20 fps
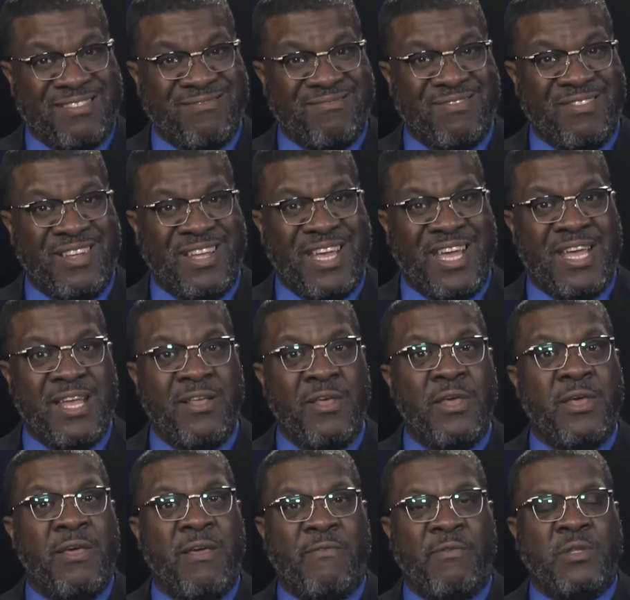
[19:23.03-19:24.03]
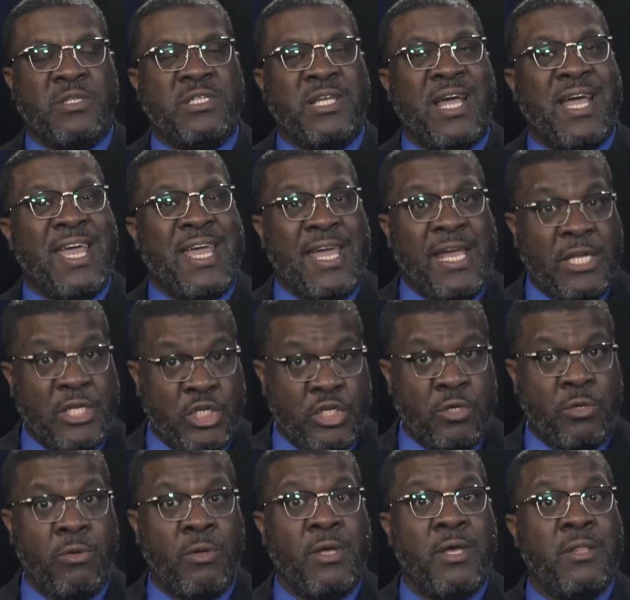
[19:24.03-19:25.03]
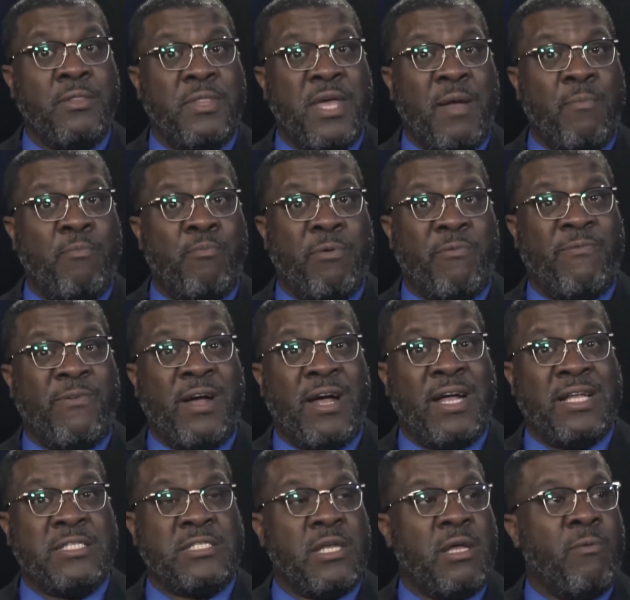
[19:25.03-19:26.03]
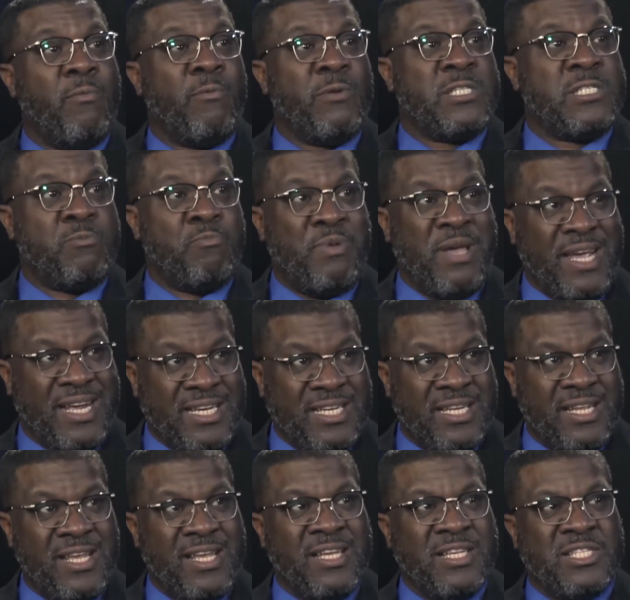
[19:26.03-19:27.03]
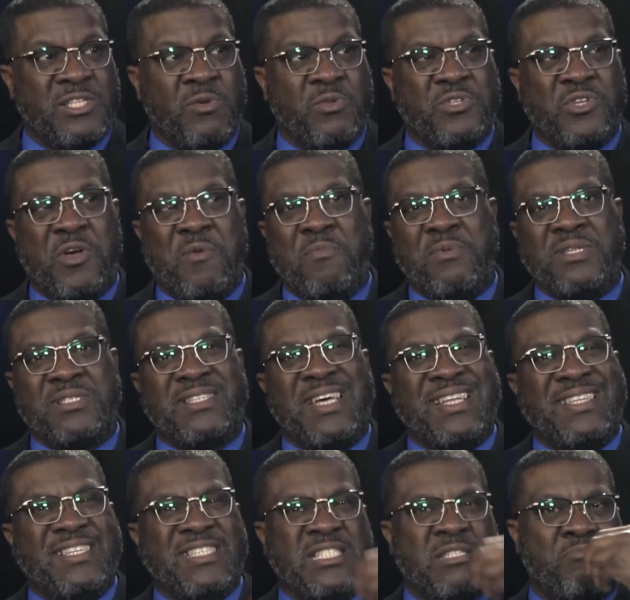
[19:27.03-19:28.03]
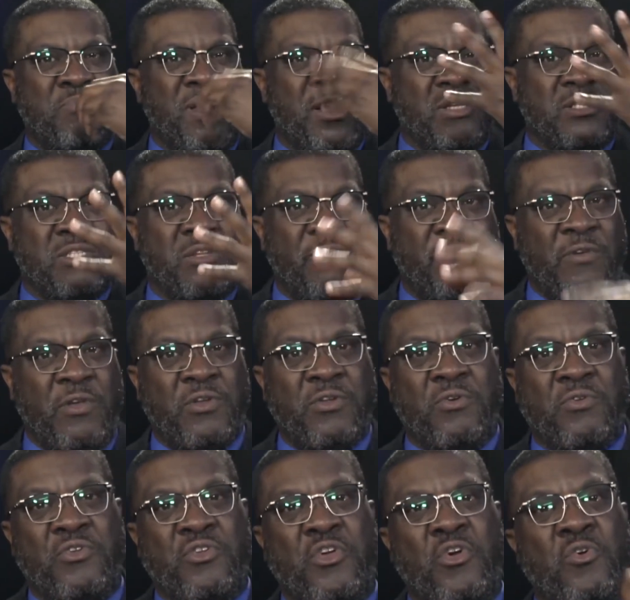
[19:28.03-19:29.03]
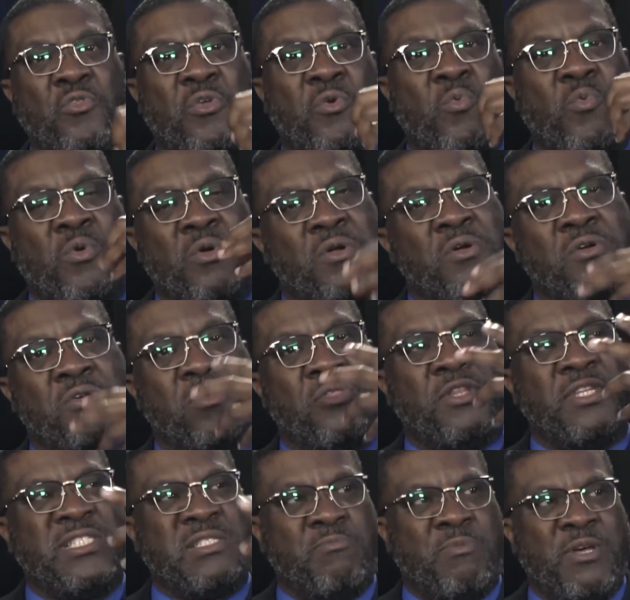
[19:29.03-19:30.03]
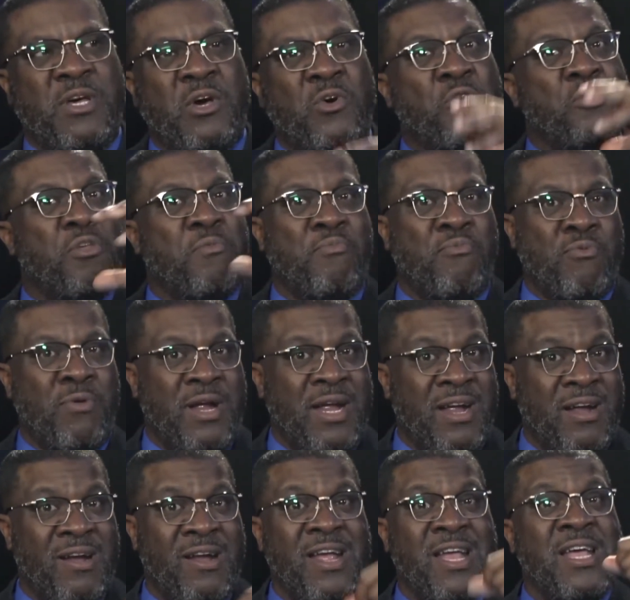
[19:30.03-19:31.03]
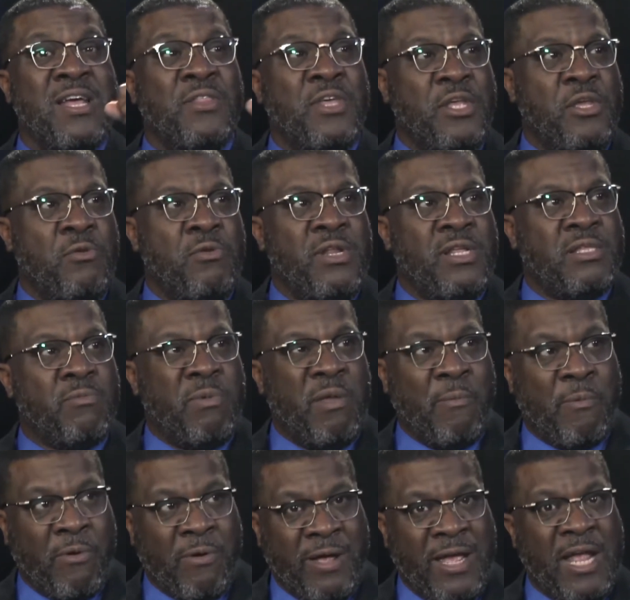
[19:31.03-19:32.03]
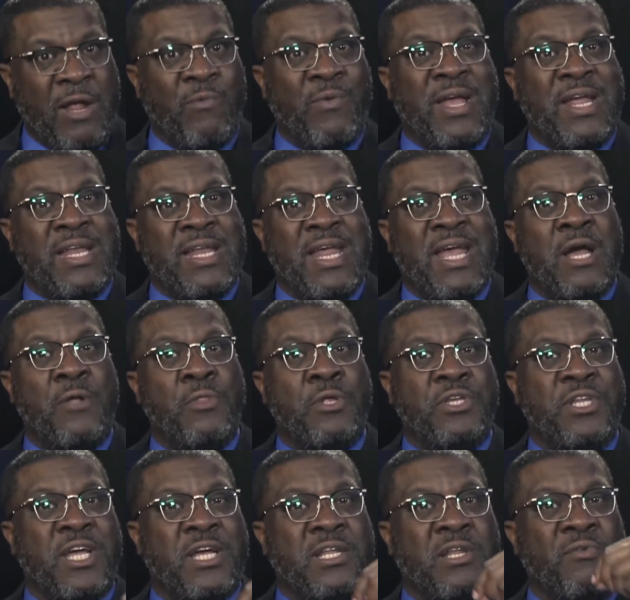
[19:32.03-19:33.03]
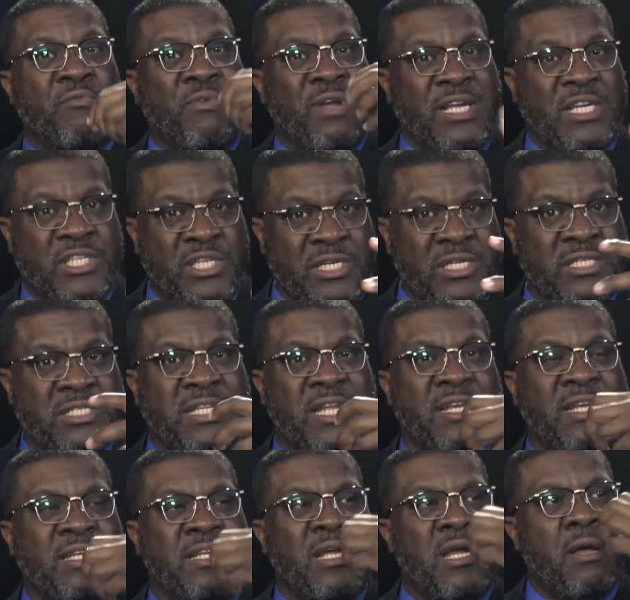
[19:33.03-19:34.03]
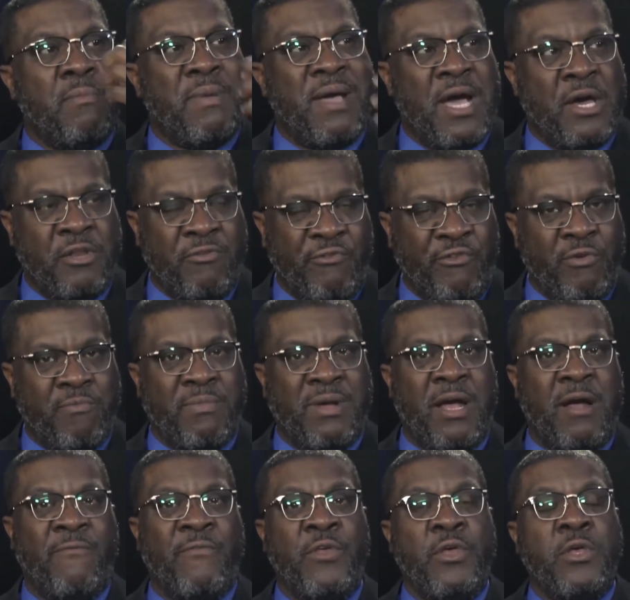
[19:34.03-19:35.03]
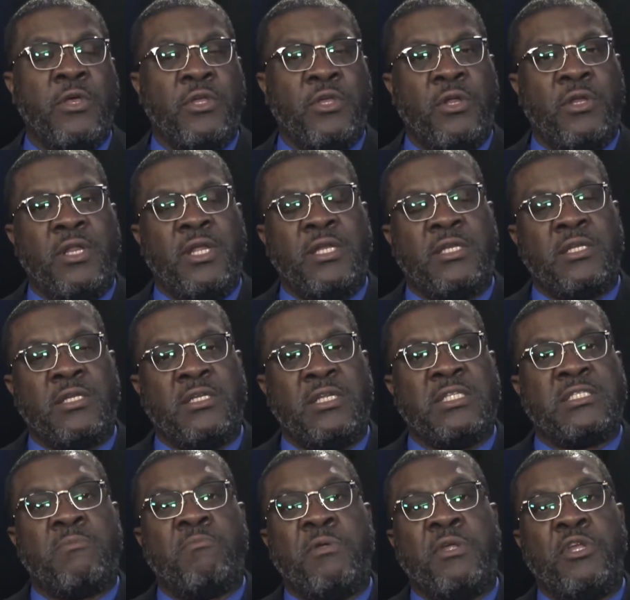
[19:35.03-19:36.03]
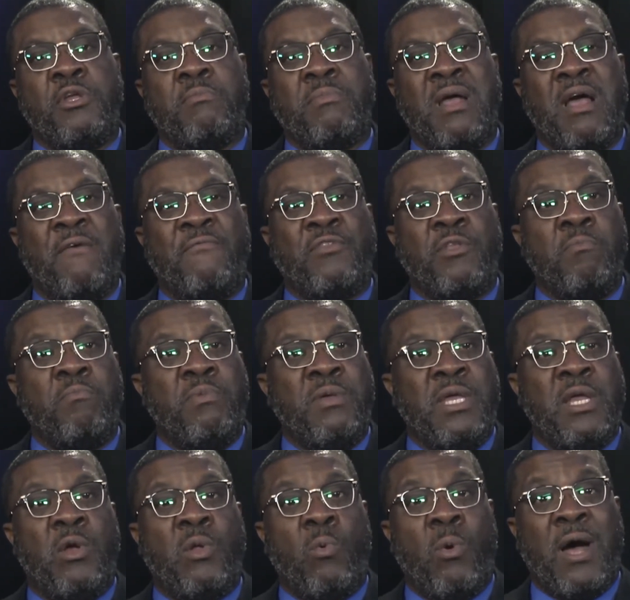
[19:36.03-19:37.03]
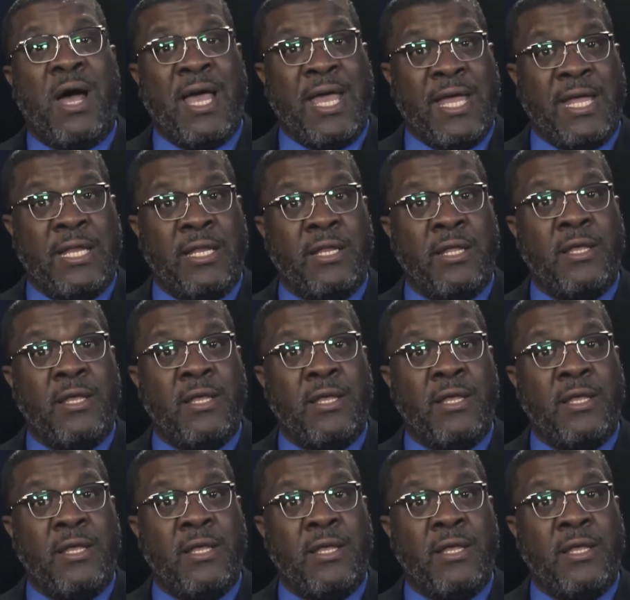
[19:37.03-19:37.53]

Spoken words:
Okay? If you say I hate you, that provides a respect. So it's almost like the spell. So if you don't know the word of the spell or the prayer that you need to be praying right now, the declarations that need to come out of your mouth, you need to discipline your mouth to be quiet,